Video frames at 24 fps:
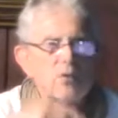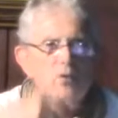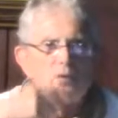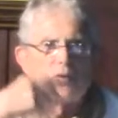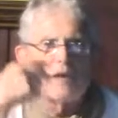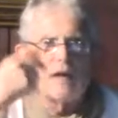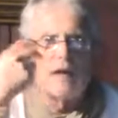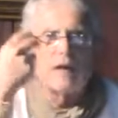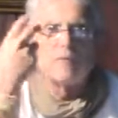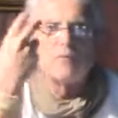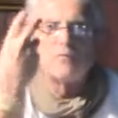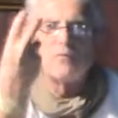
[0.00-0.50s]

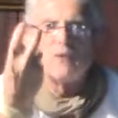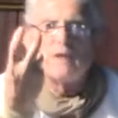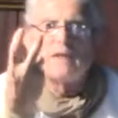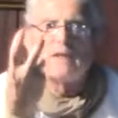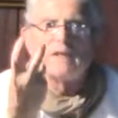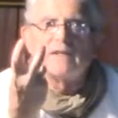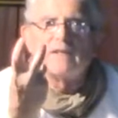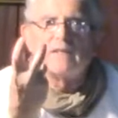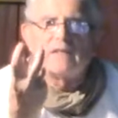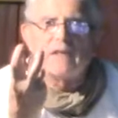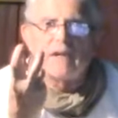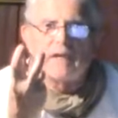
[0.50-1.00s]
That
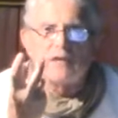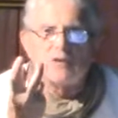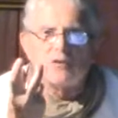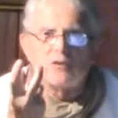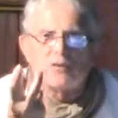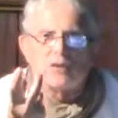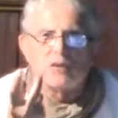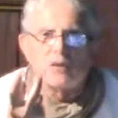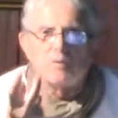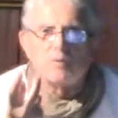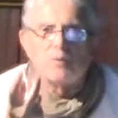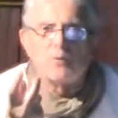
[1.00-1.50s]

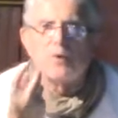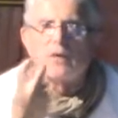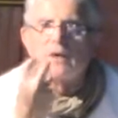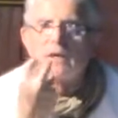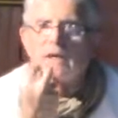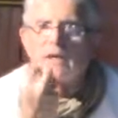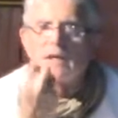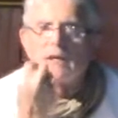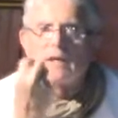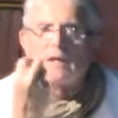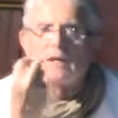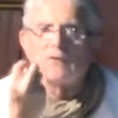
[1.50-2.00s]
realization,
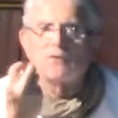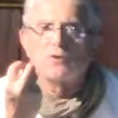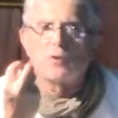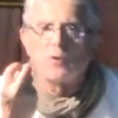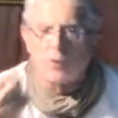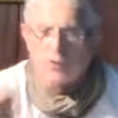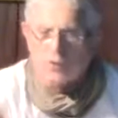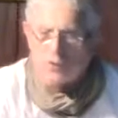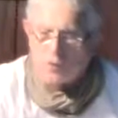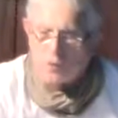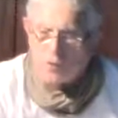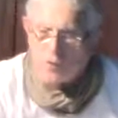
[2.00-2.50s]
putting it into
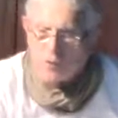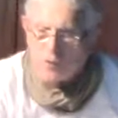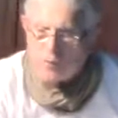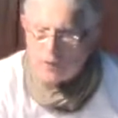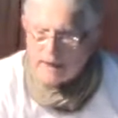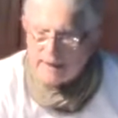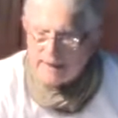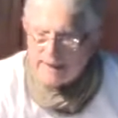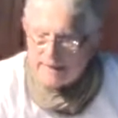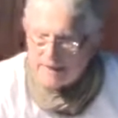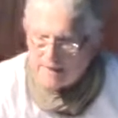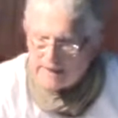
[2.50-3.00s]
words, or you
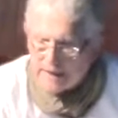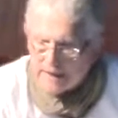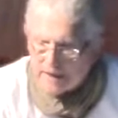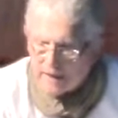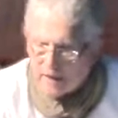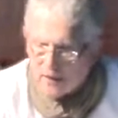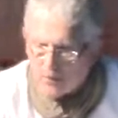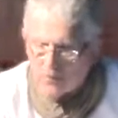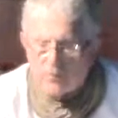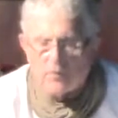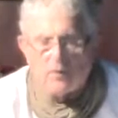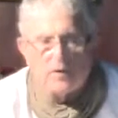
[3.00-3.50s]
write it
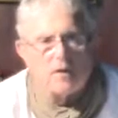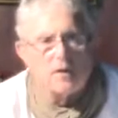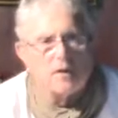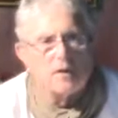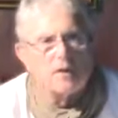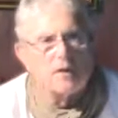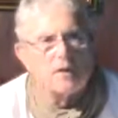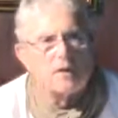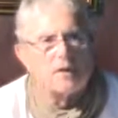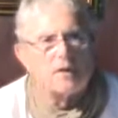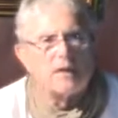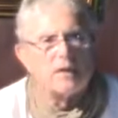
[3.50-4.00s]
down,
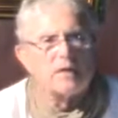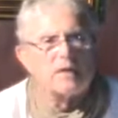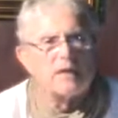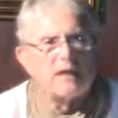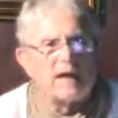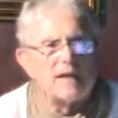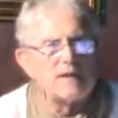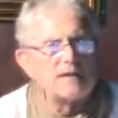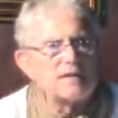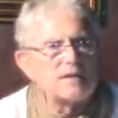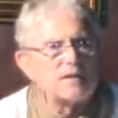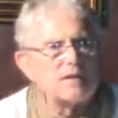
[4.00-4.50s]

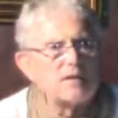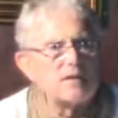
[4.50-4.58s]
that's